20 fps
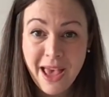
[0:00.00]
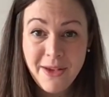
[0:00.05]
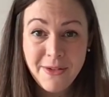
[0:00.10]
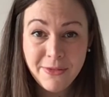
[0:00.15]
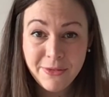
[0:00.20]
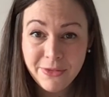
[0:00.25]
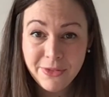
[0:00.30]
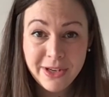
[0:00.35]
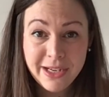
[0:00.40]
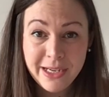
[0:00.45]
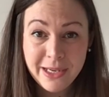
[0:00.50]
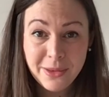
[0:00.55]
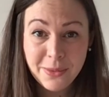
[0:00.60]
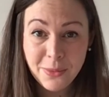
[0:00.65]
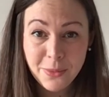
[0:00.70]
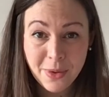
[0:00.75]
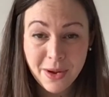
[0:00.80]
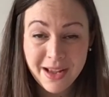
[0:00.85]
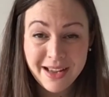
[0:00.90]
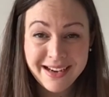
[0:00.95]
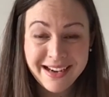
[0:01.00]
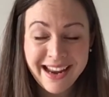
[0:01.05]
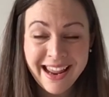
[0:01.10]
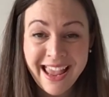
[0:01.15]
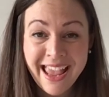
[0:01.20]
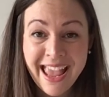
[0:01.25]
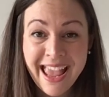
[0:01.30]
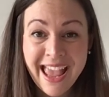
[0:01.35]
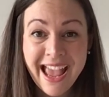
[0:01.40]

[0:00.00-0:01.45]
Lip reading: Everyone,